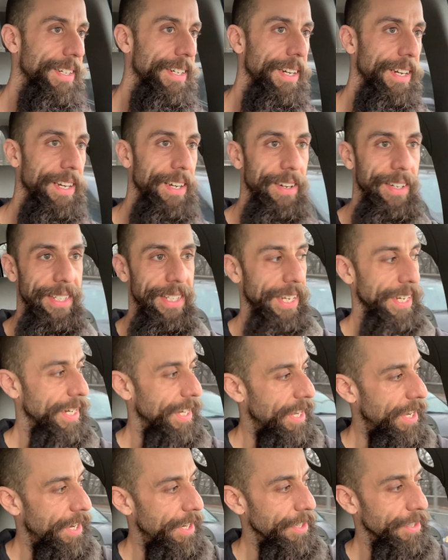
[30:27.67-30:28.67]
Oh, he's like
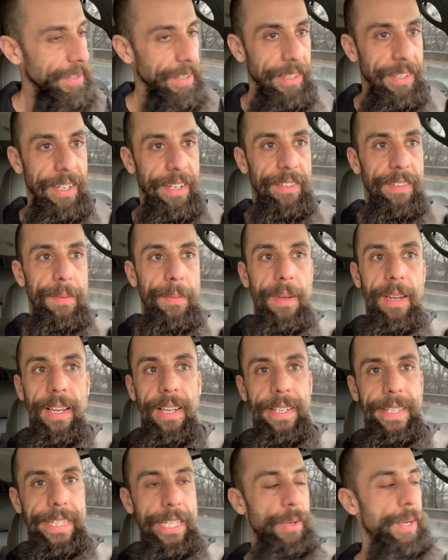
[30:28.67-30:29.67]
100. Never
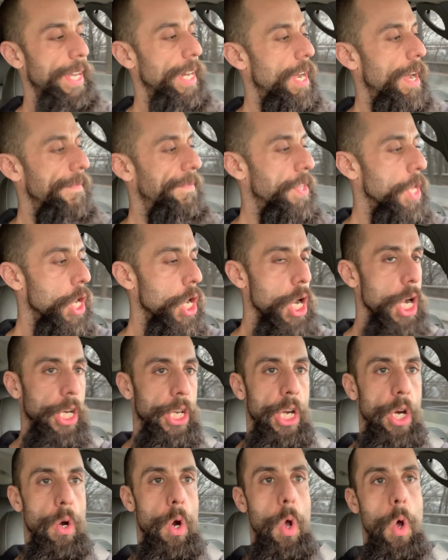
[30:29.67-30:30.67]
mind. You get off the hook.
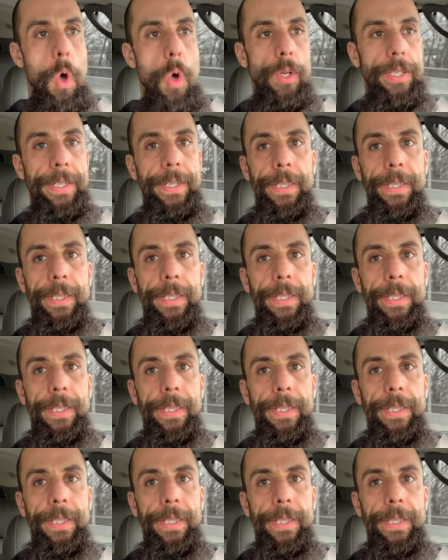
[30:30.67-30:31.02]
You're old.